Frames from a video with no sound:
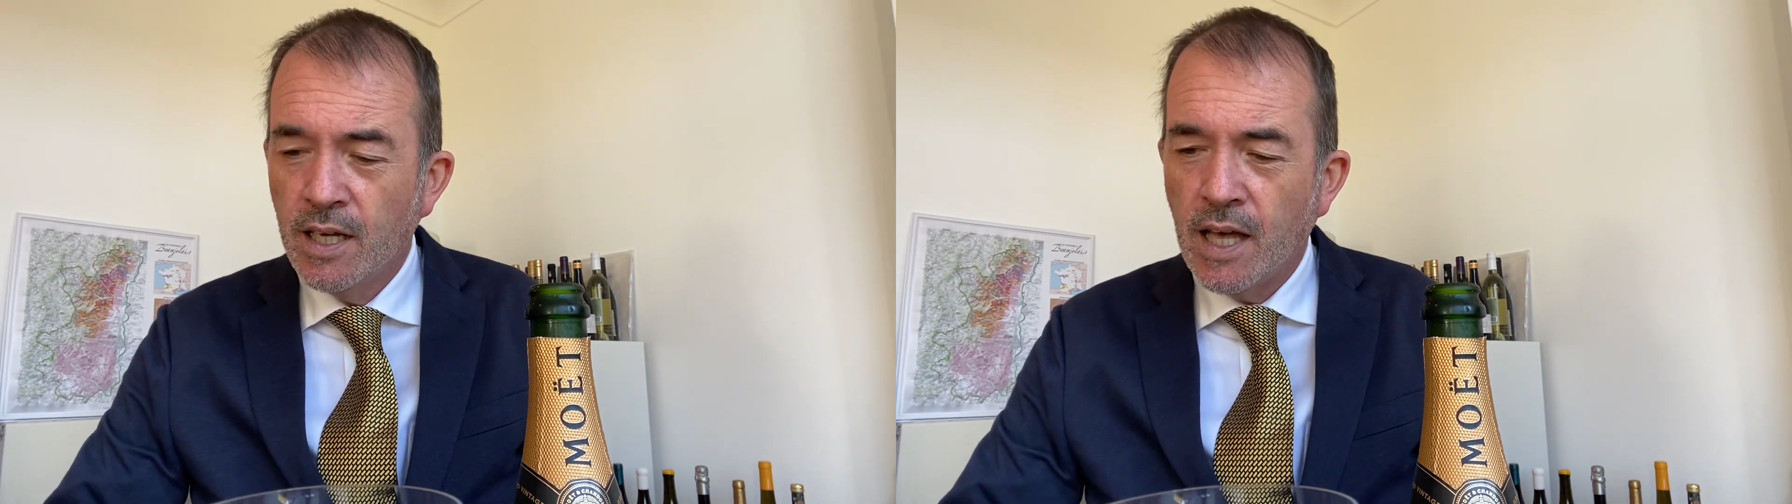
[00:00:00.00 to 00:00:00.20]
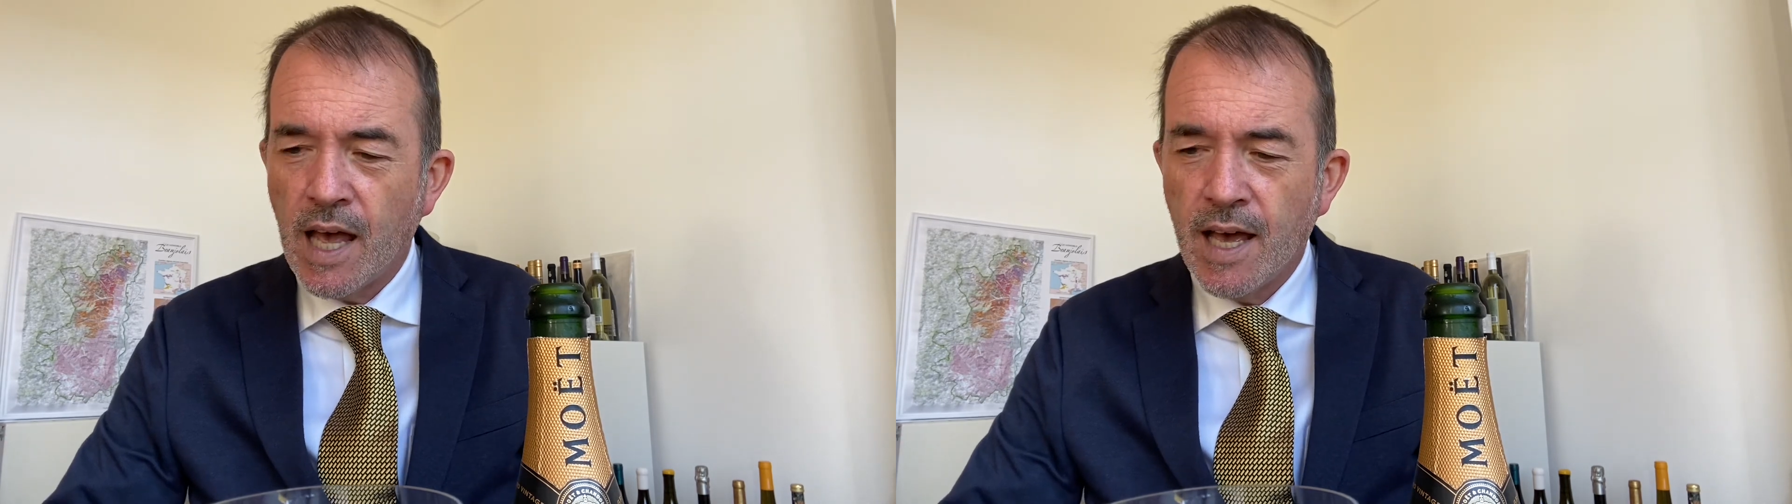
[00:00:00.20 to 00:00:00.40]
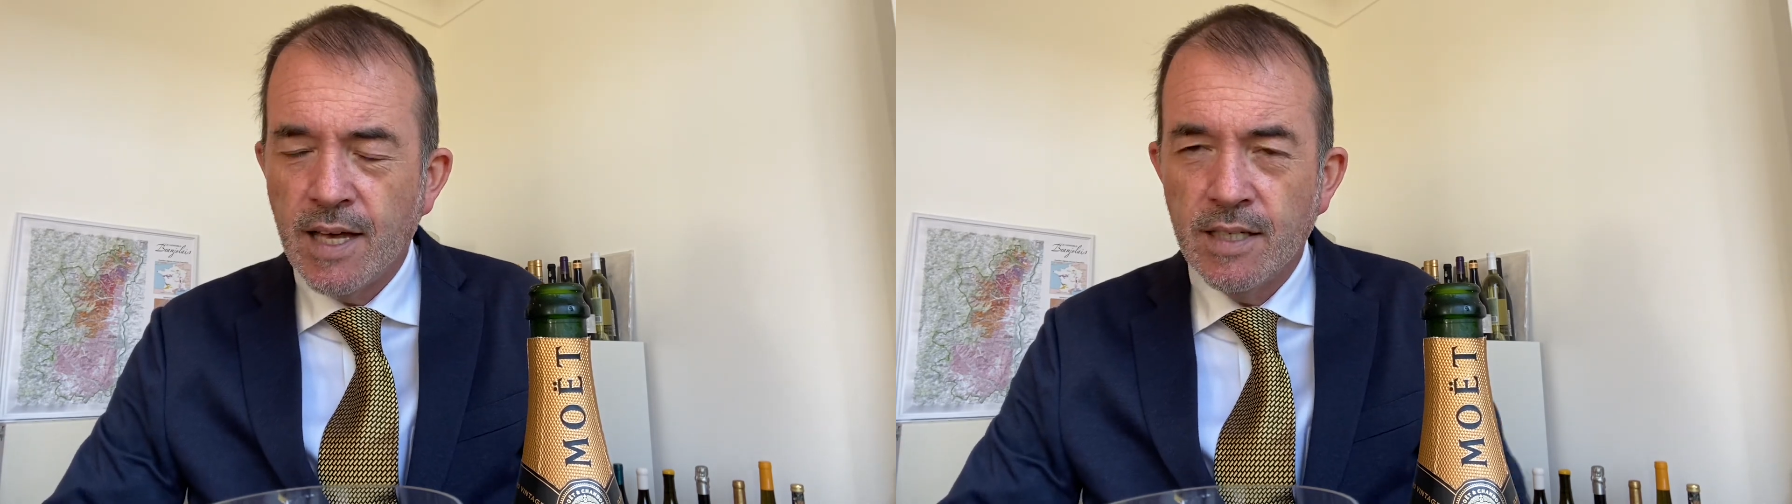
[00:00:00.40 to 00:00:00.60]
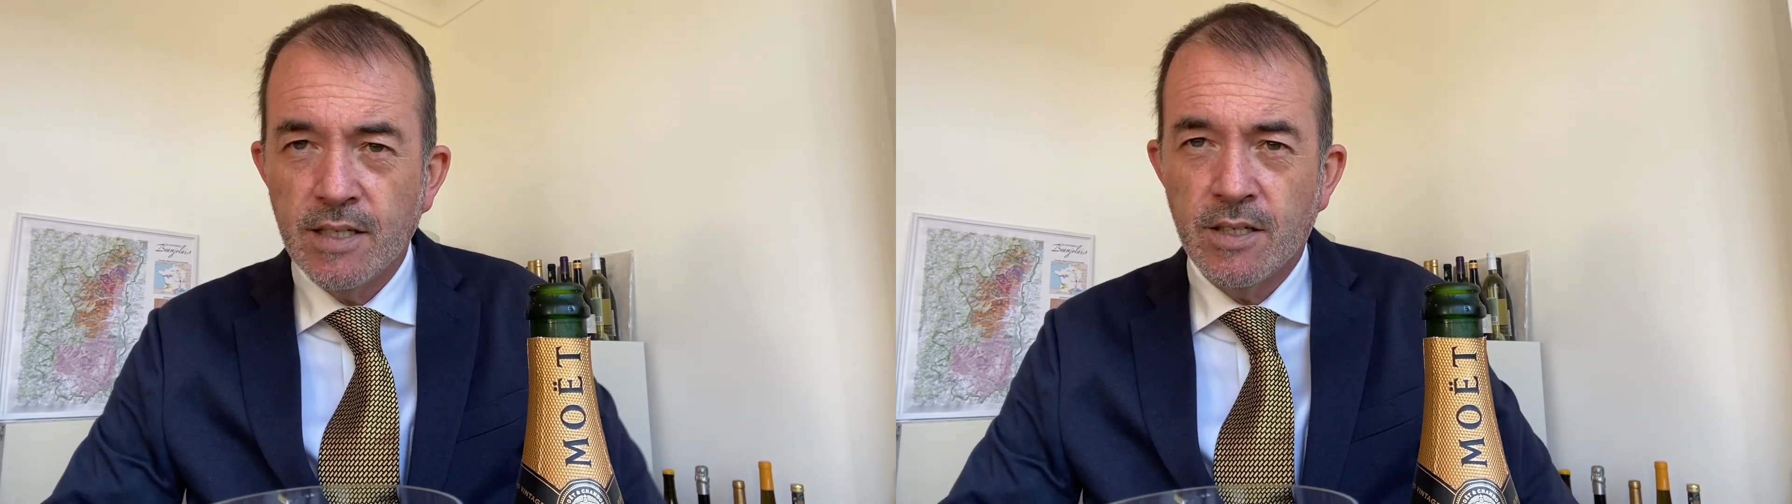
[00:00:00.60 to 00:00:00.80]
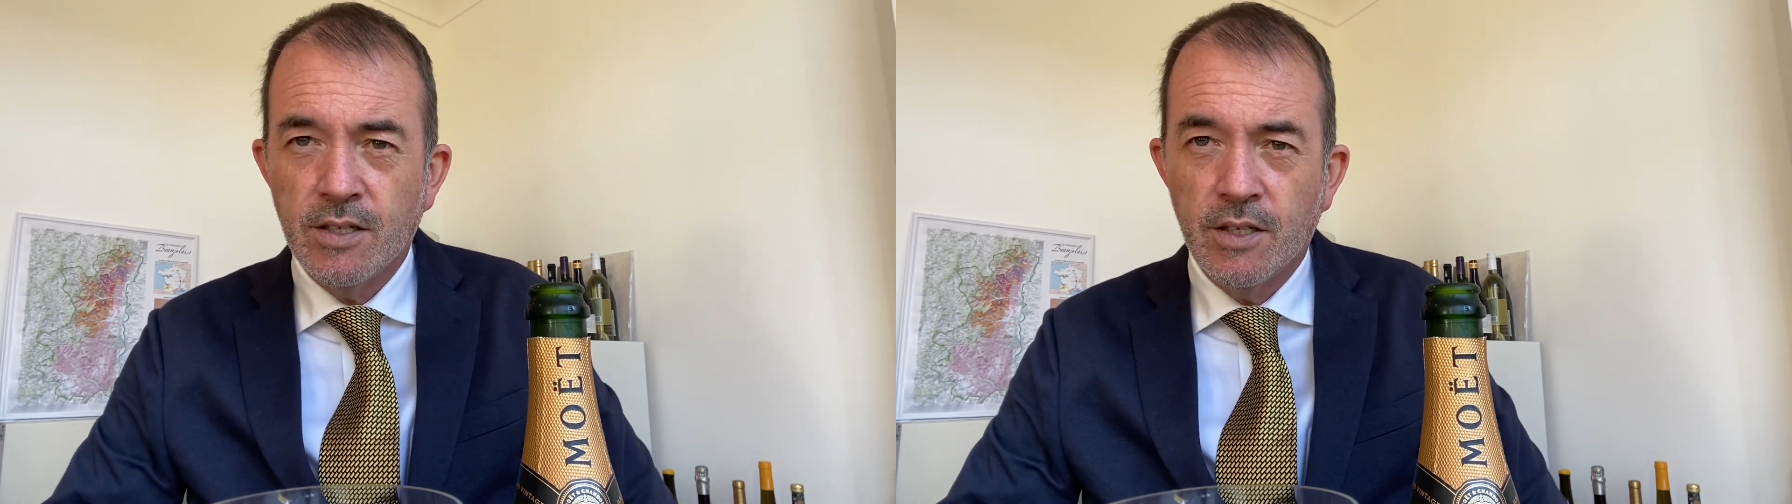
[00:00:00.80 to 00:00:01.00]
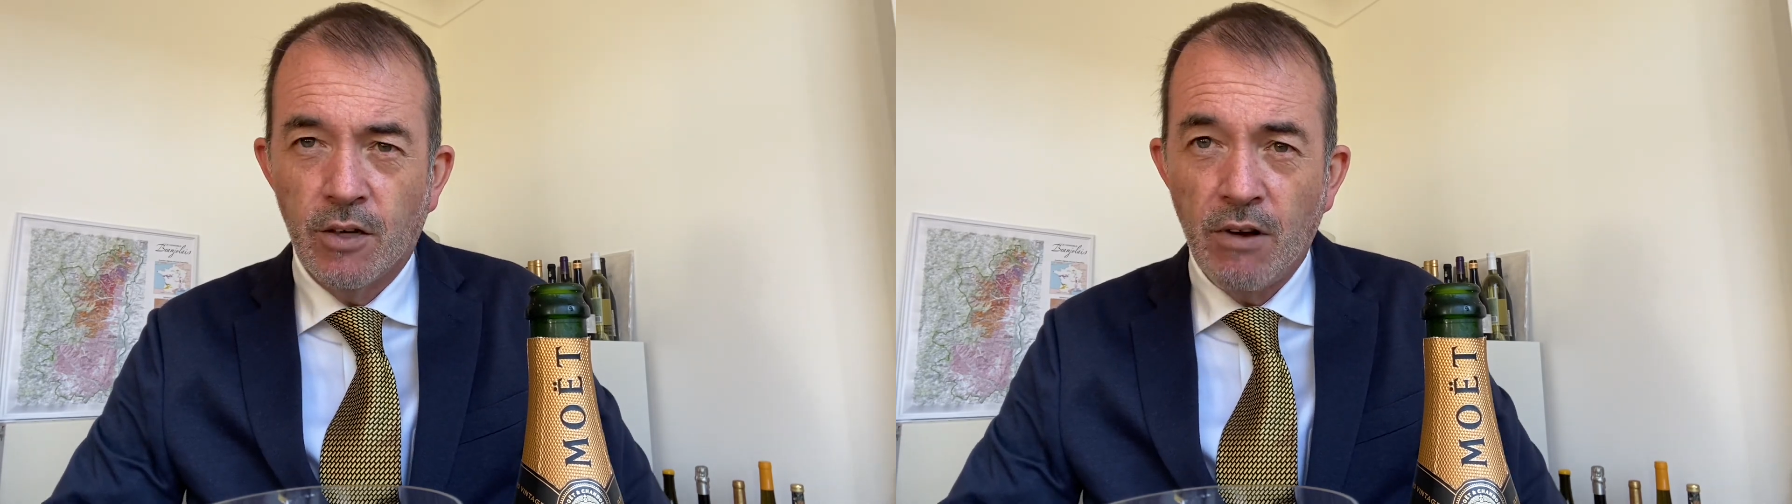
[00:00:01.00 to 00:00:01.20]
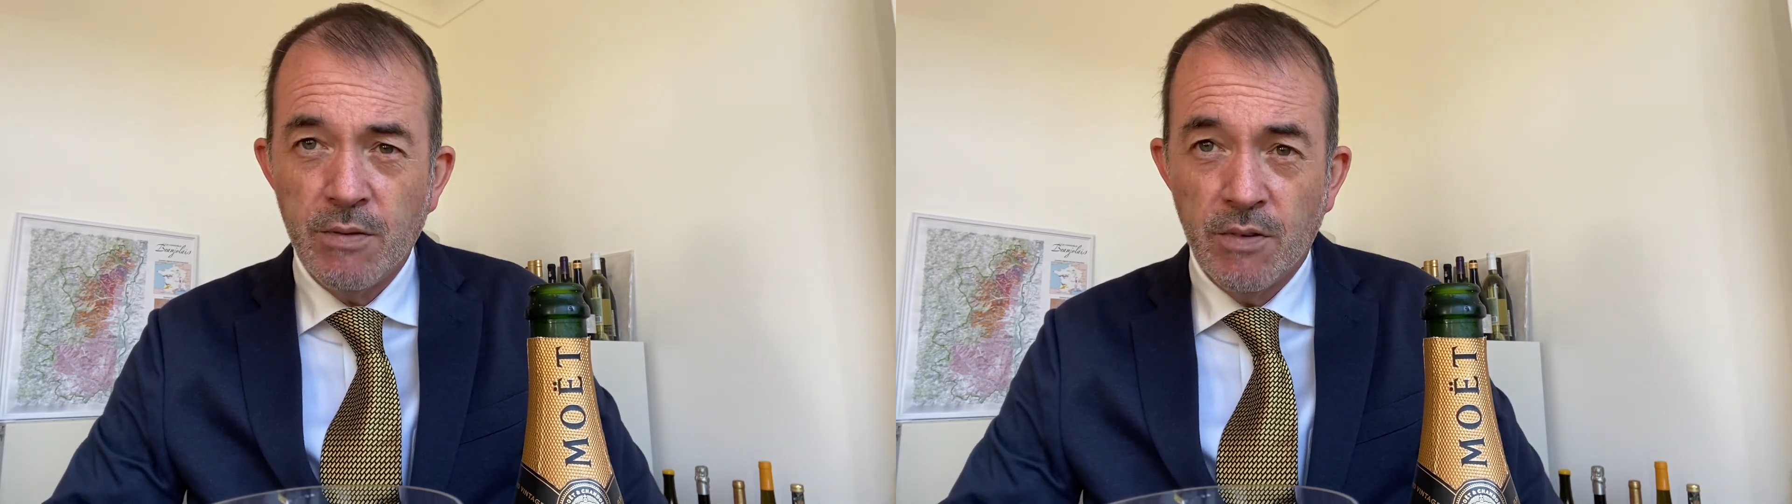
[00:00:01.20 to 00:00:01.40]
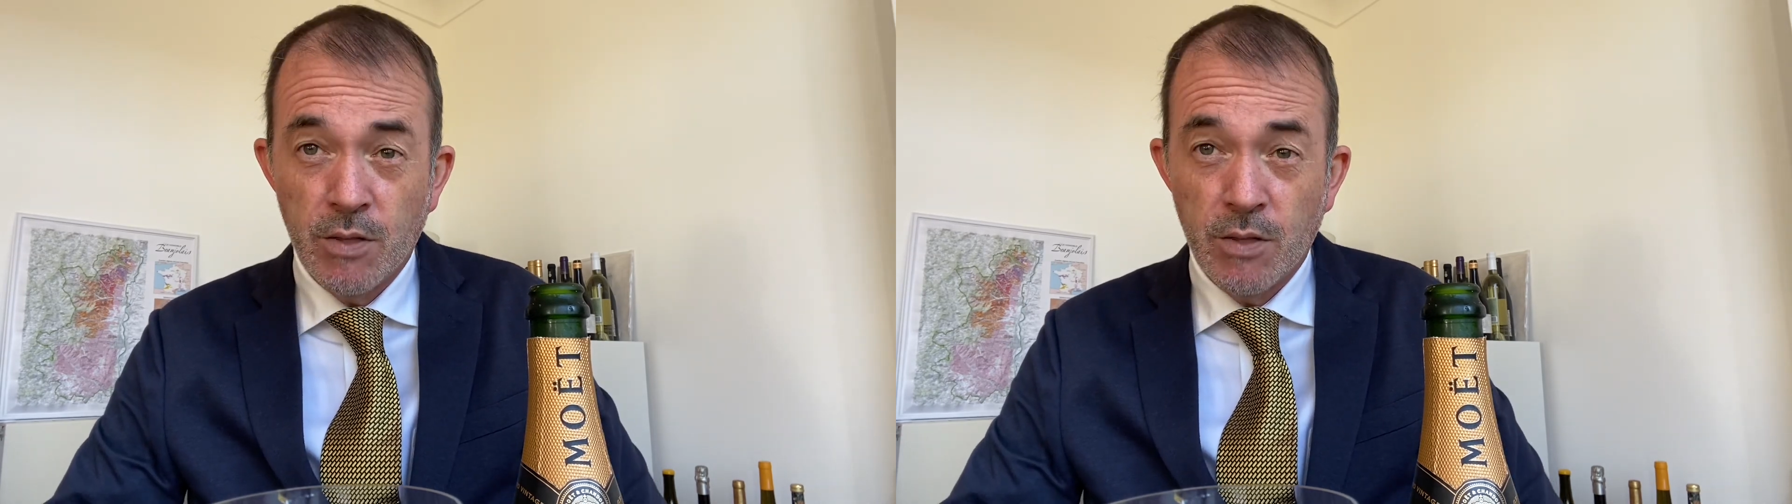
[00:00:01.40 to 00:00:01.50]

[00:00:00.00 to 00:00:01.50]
And the grapes of